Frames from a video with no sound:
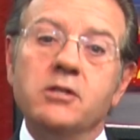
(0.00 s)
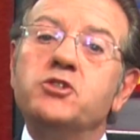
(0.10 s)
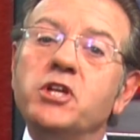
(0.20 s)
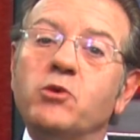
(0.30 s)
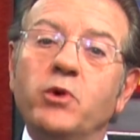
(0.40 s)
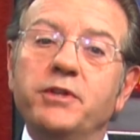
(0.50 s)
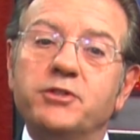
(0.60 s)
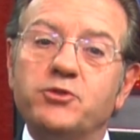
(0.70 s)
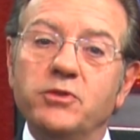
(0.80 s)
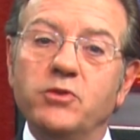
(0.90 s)
Stick with
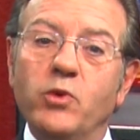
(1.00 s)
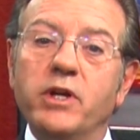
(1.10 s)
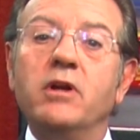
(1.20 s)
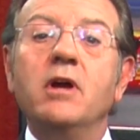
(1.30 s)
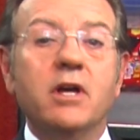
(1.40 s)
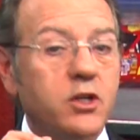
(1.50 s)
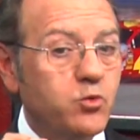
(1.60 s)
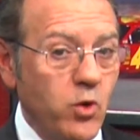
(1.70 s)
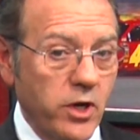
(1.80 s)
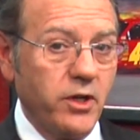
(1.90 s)
us through the winter
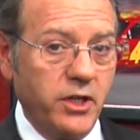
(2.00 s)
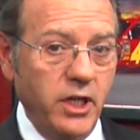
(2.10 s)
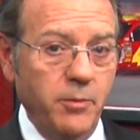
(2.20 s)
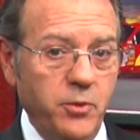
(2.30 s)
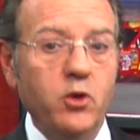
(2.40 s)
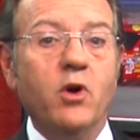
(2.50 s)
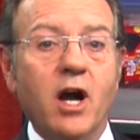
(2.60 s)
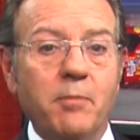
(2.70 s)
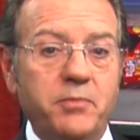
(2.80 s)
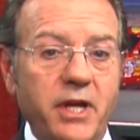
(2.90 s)
because we're going to keep you
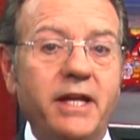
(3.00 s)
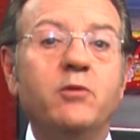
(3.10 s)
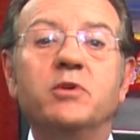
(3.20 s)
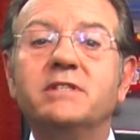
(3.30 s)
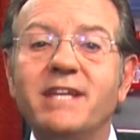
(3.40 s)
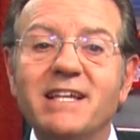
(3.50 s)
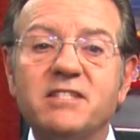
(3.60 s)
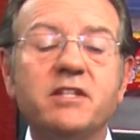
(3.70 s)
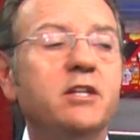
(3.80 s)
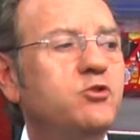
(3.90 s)
updated with
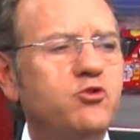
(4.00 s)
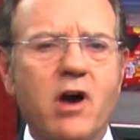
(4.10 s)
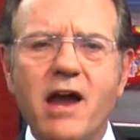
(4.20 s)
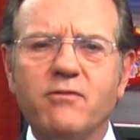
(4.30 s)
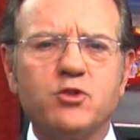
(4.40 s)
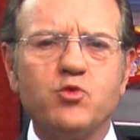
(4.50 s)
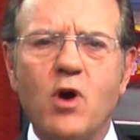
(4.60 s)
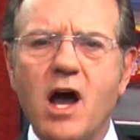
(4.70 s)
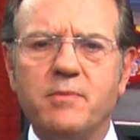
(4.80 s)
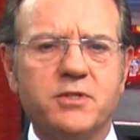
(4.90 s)
testing, driver
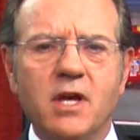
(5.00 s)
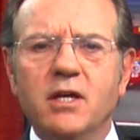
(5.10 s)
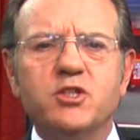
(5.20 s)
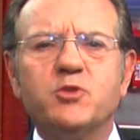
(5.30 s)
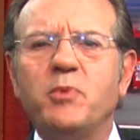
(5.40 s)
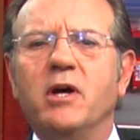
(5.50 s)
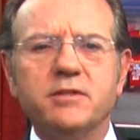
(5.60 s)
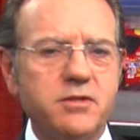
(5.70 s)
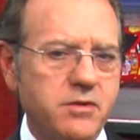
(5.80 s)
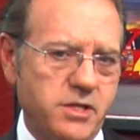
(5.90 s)
swaps,
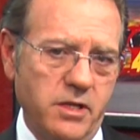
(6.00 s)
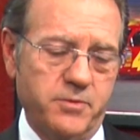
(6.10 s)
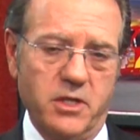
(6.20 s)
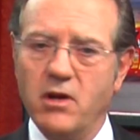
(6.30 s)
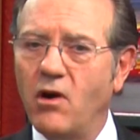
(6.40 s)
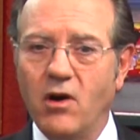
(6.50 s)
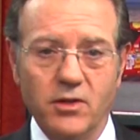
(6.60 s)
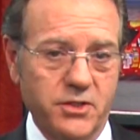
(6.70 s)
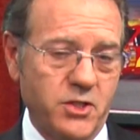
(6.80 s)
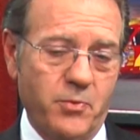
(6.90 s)
sponsorships, and
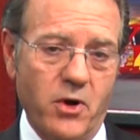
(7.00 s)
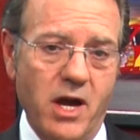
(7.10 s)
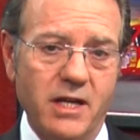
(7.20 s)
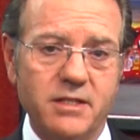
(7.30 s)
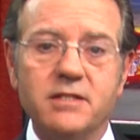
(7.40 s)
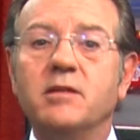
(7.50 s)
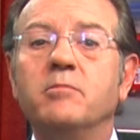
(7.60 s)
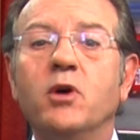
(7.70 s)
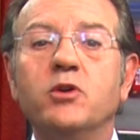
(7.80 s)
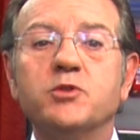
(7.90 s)
all the surprises that
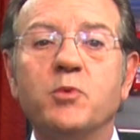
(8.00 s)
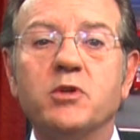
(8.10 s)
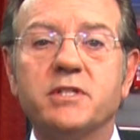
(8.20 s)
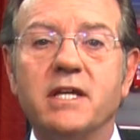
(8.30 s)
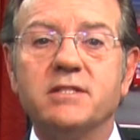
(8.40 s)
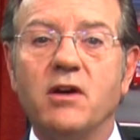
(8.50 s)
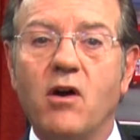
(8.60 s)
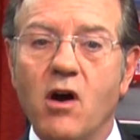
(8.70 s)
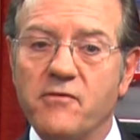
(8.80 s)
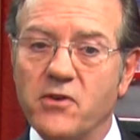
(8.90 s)
motorsports has to
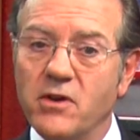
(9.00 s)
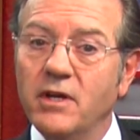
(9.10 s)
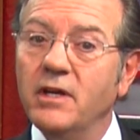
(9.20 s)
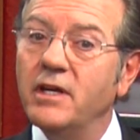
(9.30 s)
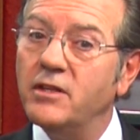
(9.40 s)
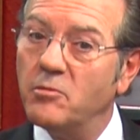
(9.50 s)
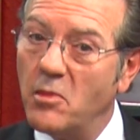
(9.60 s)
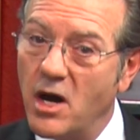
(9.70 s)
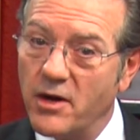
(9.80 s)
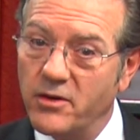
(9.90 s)
offer in the
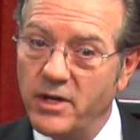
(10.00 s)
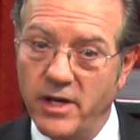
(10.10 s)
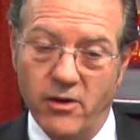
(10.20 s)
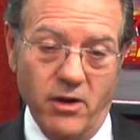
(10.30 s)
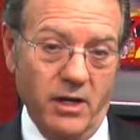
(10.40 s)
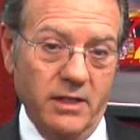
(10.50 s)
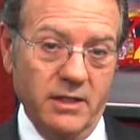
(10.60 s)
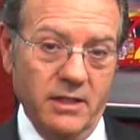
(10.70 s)
modern era.